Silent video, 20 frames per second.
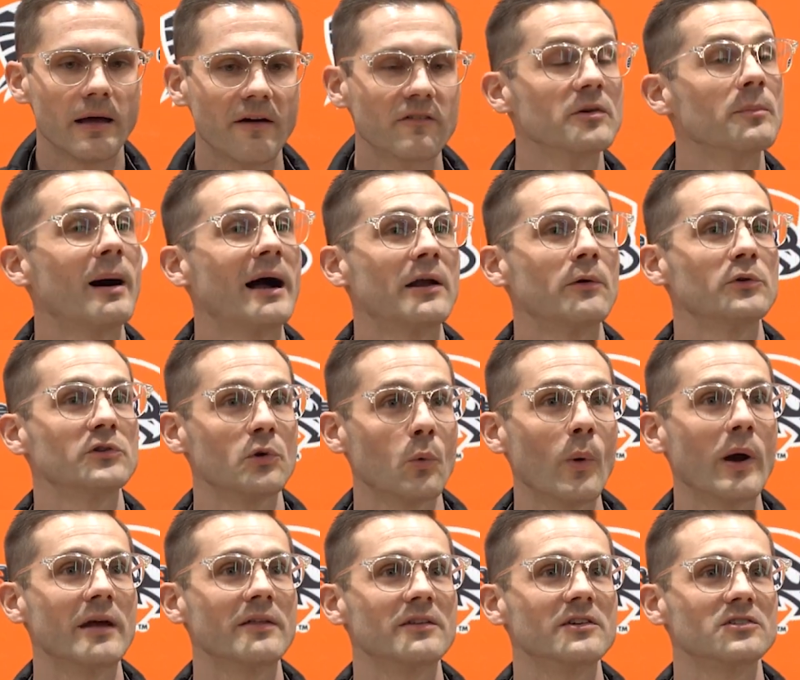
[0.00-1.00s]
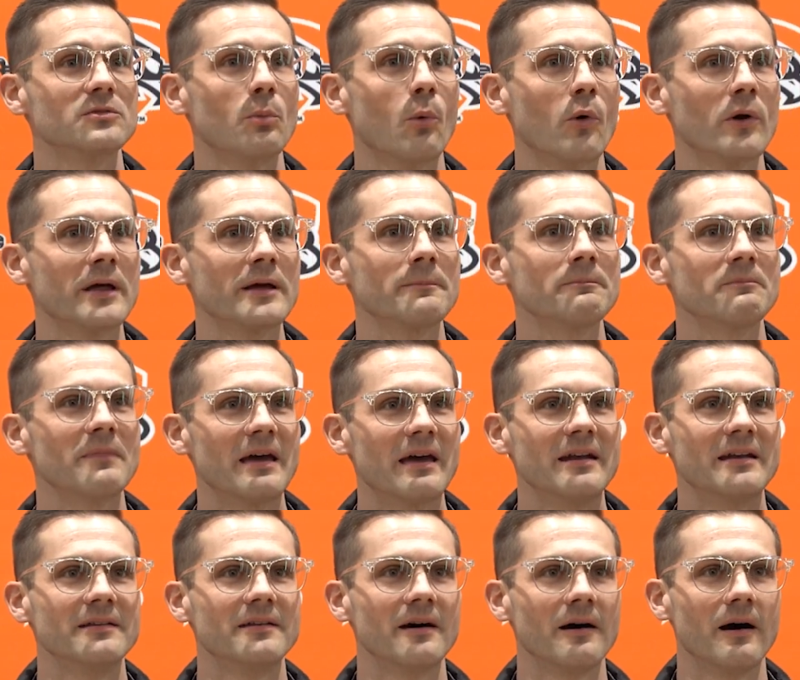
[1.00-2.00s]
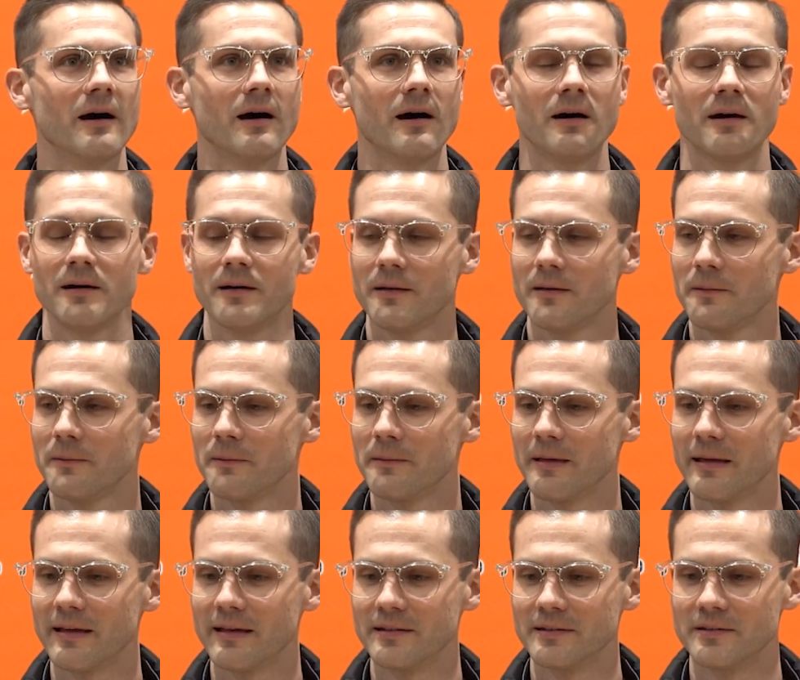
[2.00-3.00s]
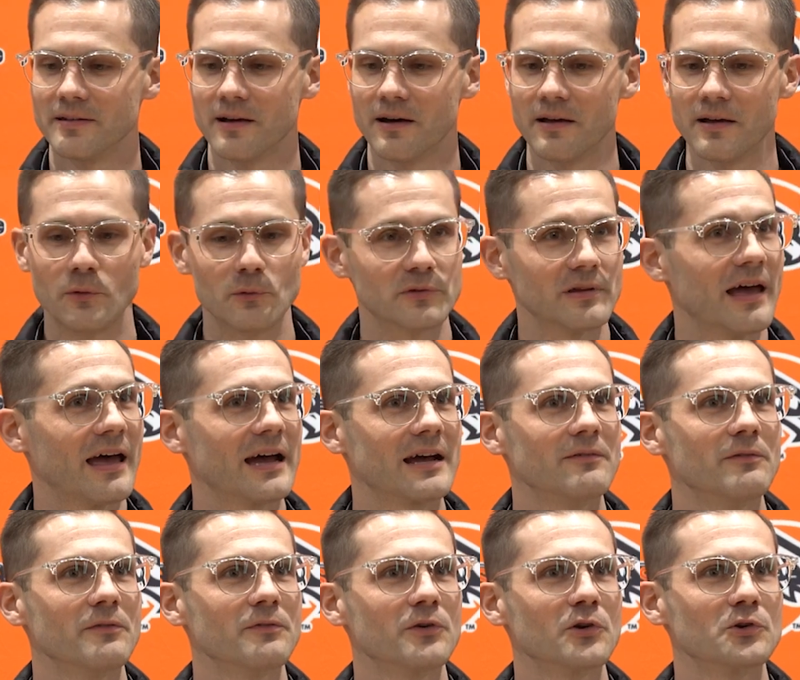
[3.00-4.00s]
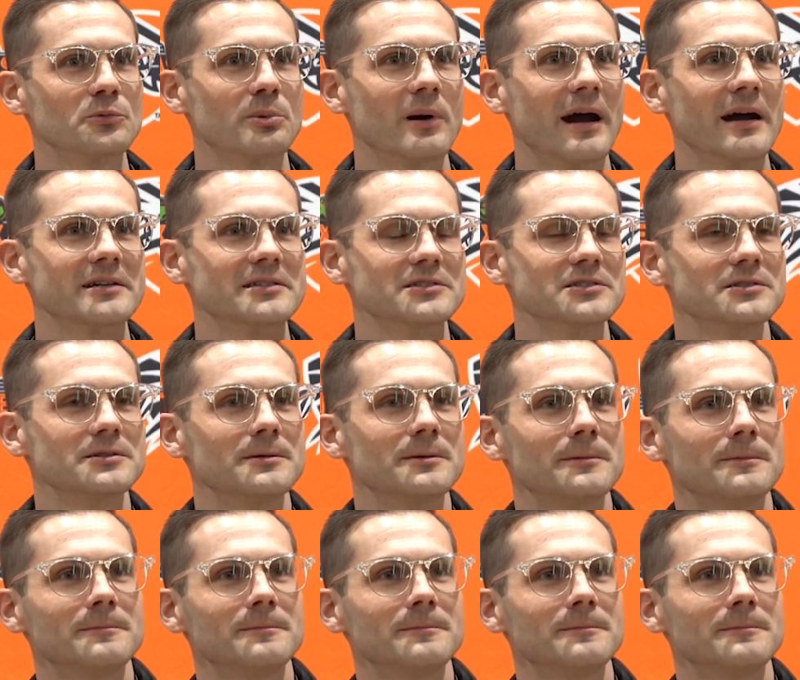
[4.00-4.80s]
everybody was awake this morning, and it was a heck of a first practice.